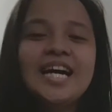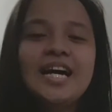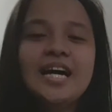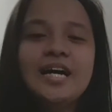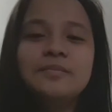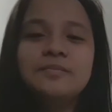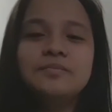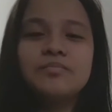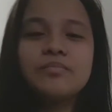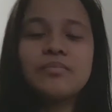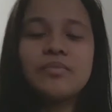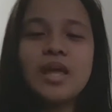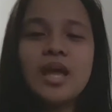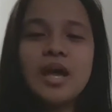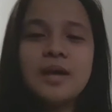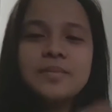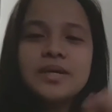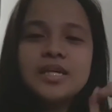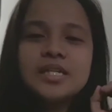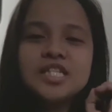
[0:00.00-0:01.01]
Um,
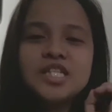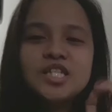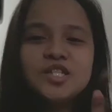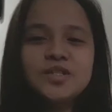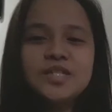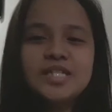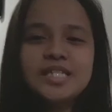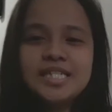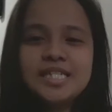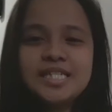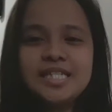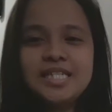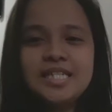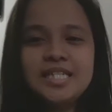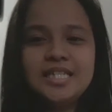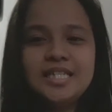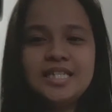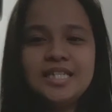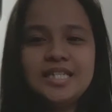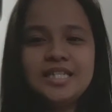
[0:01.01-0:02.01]
I'm guessing you can
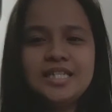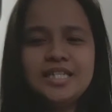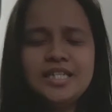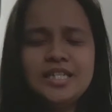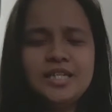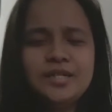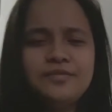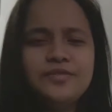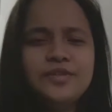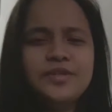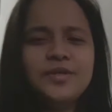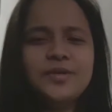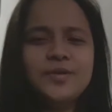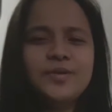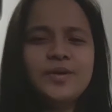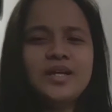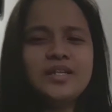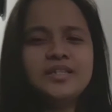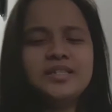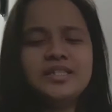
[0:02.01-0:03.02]
see the video
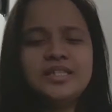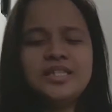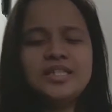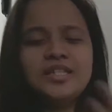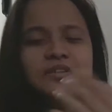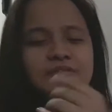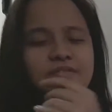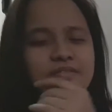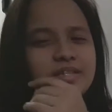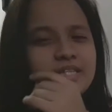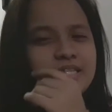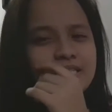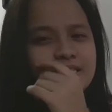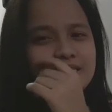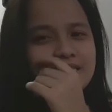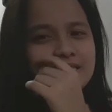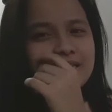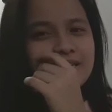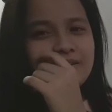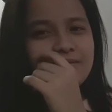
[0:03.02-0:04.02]
quality of
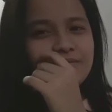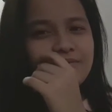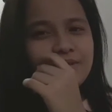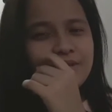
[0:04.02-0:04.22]
this um,